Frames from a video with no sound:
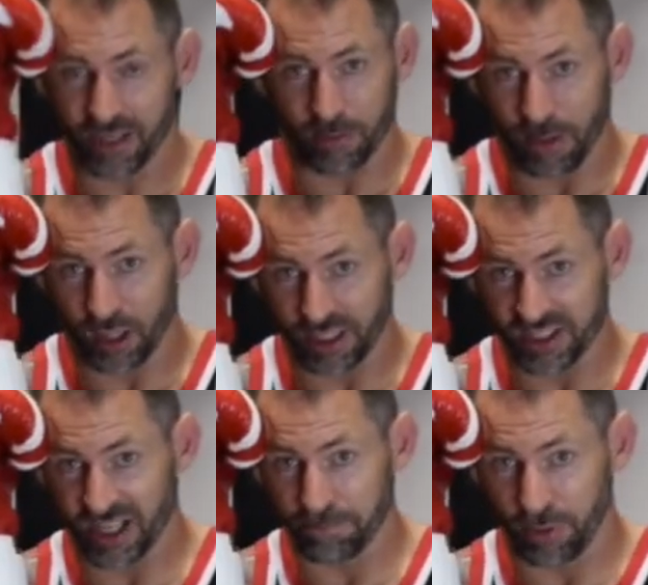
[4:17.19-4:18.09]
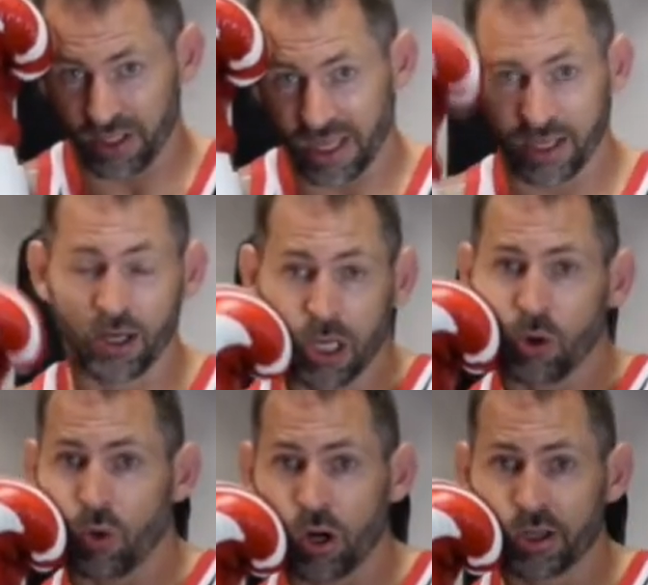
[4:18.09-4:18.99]
either on the temple again
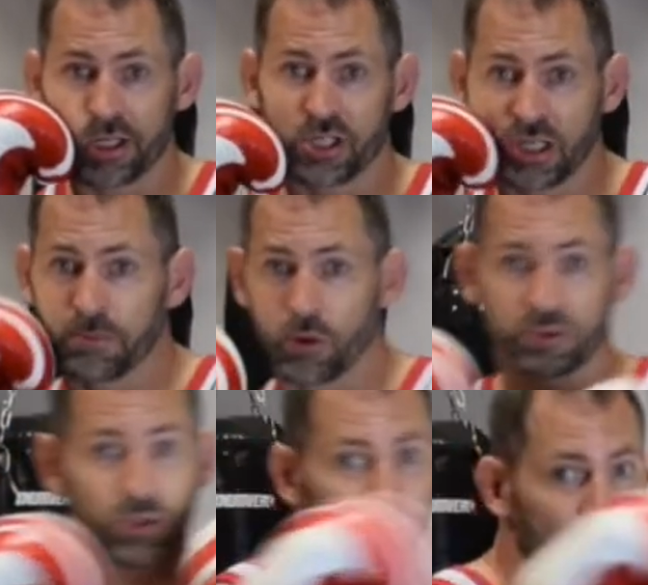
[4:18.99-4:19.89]
or on the cheekbone, so it's